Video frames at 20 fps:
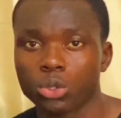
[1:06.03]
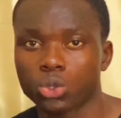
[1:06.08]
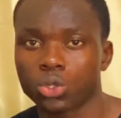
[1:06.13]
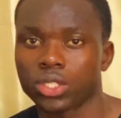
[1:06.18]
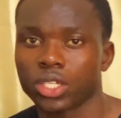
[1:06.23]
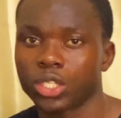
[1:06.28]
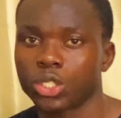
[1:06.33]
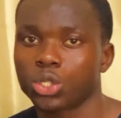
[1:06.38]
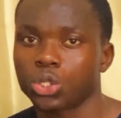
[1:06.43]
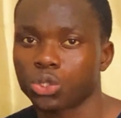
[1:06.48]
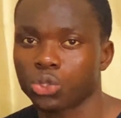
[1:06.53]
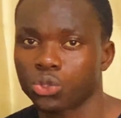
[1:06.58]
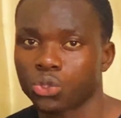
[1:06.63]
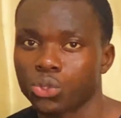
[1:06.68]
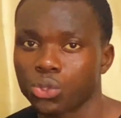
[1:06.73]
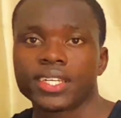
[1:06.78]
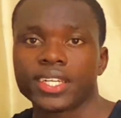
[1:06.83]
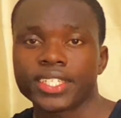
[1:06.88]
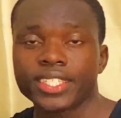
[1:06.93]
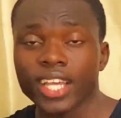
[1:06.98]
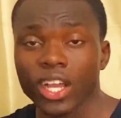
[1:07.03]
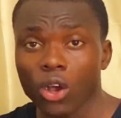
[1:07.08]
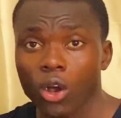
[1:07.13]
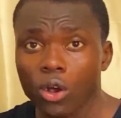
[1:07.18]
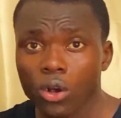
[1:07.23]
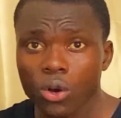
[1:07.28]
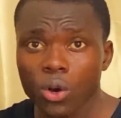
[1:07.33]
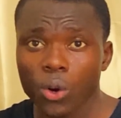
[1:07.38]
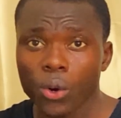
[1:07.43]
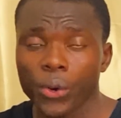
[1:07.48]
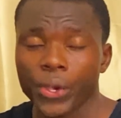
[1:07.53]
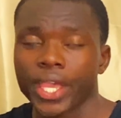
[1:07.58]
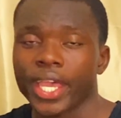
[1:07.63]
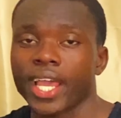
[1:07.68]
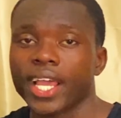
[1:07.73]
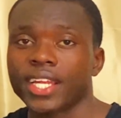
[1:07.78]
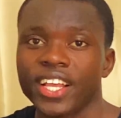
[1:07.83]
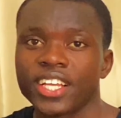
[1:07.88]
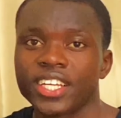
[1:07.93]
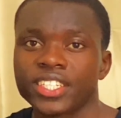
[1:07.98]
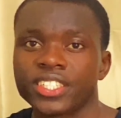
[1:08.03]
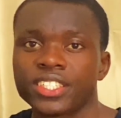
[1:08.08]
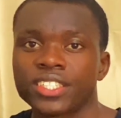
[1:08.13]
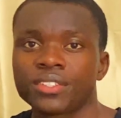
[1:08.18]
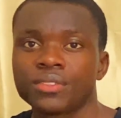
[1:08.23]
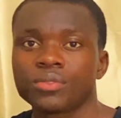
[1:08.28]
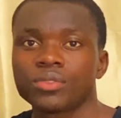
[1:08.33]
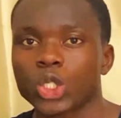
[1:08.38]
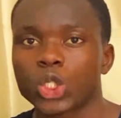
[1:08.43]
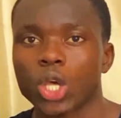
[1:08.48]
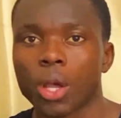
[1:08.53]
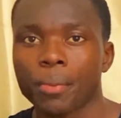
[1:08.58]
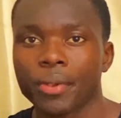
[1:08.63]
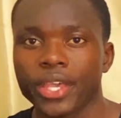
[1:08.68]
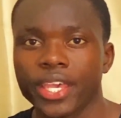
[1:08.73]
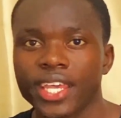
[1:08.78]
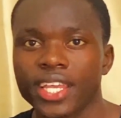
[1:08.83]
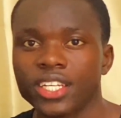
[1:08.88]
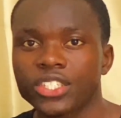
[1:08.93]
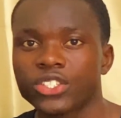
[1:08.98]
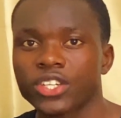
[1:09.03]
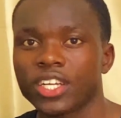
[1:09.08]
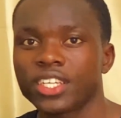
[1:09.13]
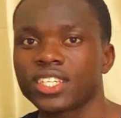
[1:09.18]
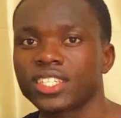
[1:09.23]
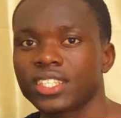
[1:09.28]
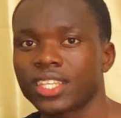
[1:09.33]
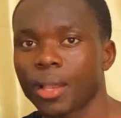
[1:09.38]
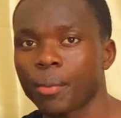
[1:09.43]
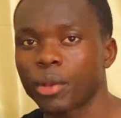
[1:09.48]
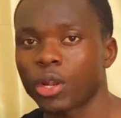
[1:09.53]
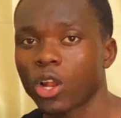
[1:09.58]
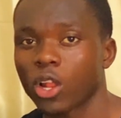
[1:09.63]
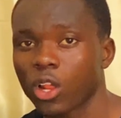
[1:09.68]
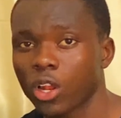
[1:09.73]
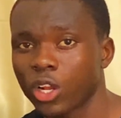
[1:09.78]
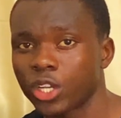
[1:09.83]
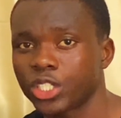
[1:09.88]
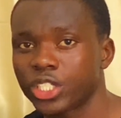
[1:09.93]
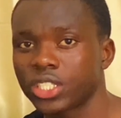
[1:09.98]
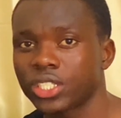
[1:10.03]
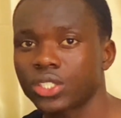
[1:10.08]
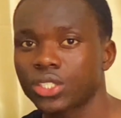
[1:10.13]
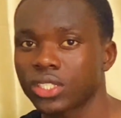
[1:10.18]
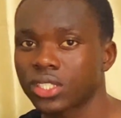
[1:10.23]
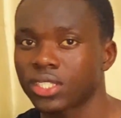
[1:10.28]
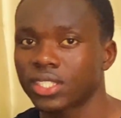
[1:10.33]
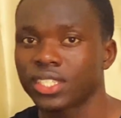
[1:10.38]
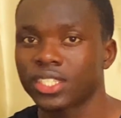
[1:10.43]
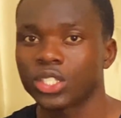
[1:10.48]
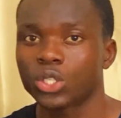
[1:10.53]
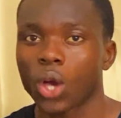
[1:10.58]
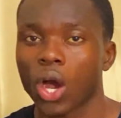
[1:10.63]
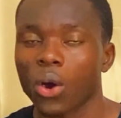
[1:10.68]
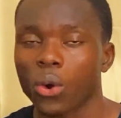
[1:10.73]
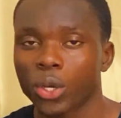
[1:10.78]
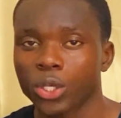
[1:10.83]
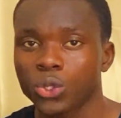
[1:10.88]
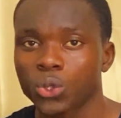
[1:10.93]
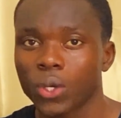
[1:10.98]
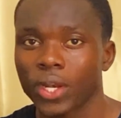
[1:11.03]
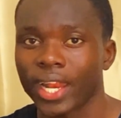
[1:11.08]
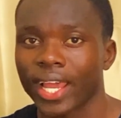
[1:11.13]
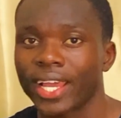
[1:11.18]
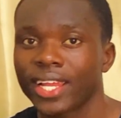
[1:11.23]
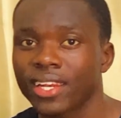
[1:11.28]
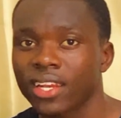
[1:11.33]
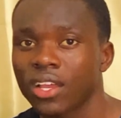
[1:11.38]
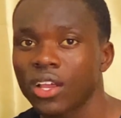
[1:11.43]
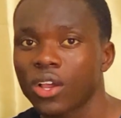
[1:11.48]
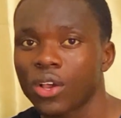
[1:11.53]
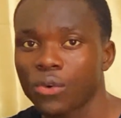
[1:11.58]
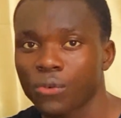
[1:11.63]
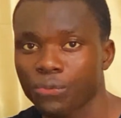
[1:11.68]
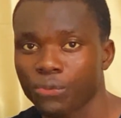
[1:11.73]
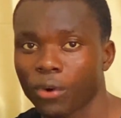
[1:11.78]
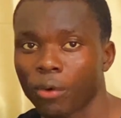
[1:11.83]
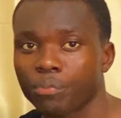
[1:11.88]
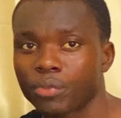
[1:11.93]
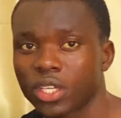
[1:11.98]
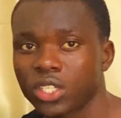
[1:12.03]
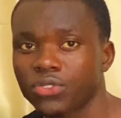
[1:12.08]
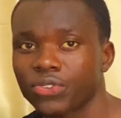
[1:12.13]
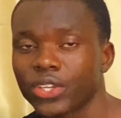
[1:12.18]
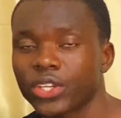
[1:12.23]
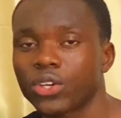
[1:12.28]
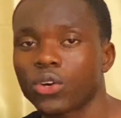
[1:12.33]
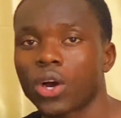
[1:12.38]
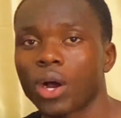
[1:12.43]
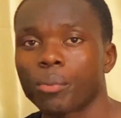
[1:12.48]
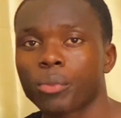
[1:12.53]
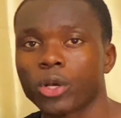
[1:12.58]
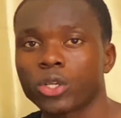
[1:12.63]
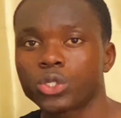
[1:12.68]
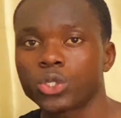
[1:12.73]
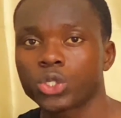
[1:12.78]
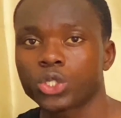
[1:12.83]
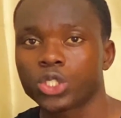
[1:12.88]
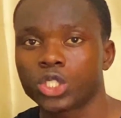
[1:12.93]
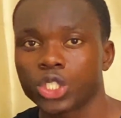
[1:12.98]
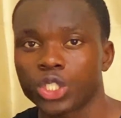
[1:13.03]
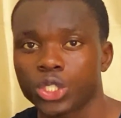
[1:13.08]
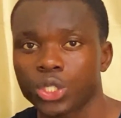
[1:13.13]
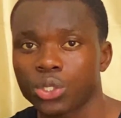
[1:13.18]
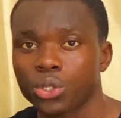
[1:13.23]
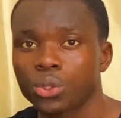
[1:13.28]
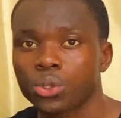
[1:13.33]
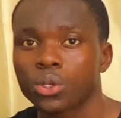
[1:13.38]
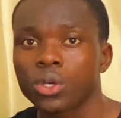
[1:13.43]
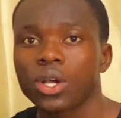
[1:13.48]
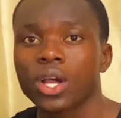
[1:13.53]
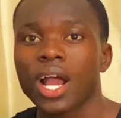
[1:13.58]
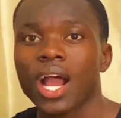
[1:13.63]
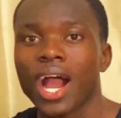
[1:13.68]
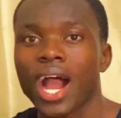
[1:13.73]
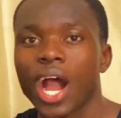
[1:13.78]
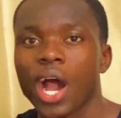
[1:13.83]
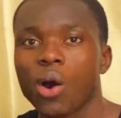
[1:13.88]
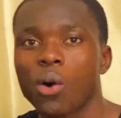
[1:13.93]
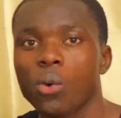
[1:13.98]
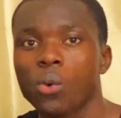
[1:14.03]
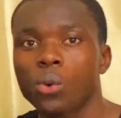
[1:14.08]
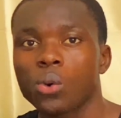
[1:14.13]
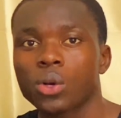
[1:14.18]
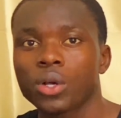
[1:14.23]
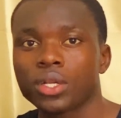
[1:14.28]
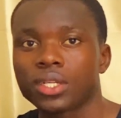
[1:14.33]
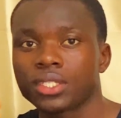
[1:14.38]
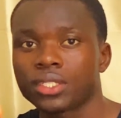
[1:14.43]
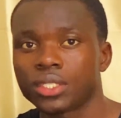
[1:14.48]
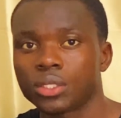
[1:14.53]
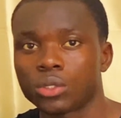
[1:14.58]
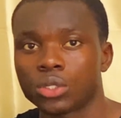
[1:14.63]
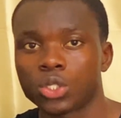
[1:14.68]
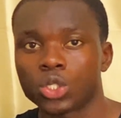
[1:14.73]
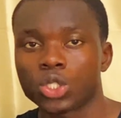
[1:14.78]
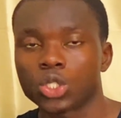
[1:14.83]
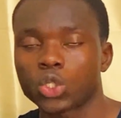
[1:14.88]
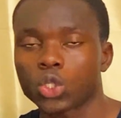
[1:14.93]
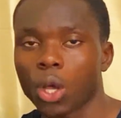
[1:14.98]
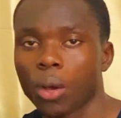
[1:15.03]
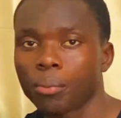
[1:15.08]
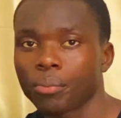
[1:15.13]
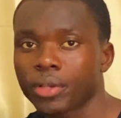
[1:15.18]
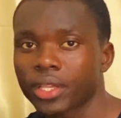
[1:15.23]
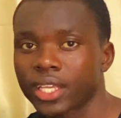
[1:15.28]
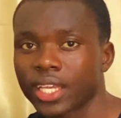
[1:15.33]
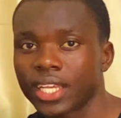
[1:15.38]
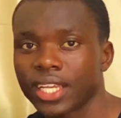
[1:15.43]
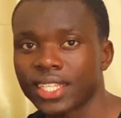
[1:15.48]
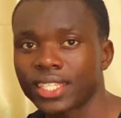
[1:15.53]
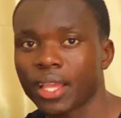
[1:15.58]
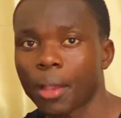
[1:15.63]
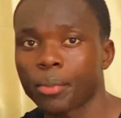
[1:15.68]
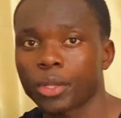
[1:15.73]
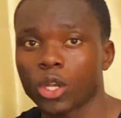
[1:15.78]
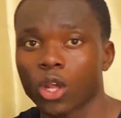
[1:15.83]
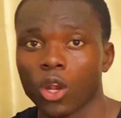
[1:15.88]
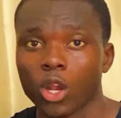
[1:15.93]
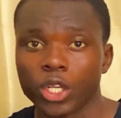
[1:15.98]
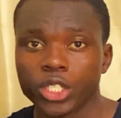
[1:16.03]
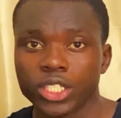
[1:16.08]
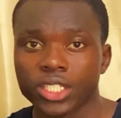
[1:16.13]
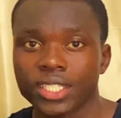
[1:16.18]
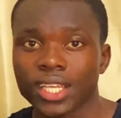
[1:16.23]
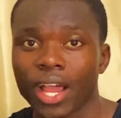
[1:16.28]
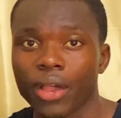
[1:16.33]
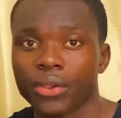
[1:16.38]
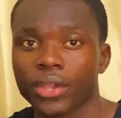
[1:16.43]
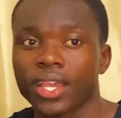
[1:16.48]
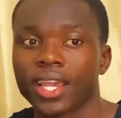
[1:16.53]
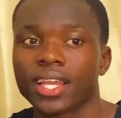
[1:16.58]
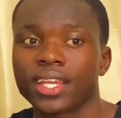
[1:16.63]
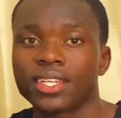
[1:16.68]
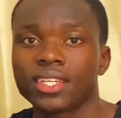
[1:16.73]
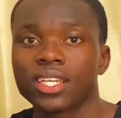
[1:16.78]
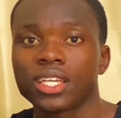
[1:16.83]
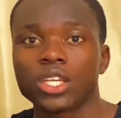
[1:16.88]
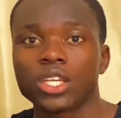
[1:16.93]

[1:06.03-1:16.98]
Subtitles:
to take you through. The second goal here is some key trading terminologies you are going to learn from this video. I'm going to teach you how some key terminologies, how you can,